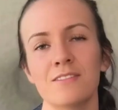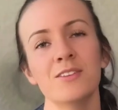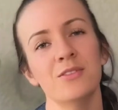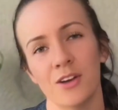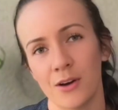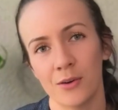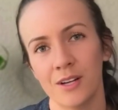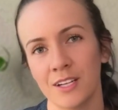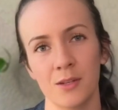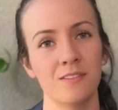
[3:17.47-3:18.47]
if you know
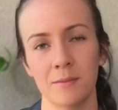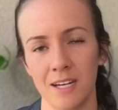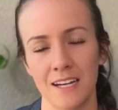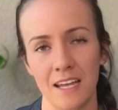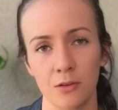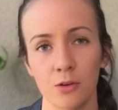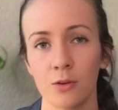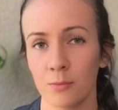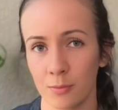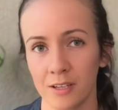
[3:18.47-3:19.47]
you have limited ankle
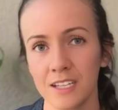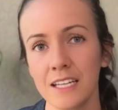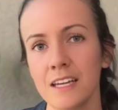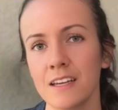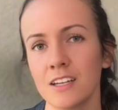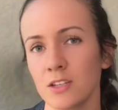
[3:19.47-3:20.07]
mobility,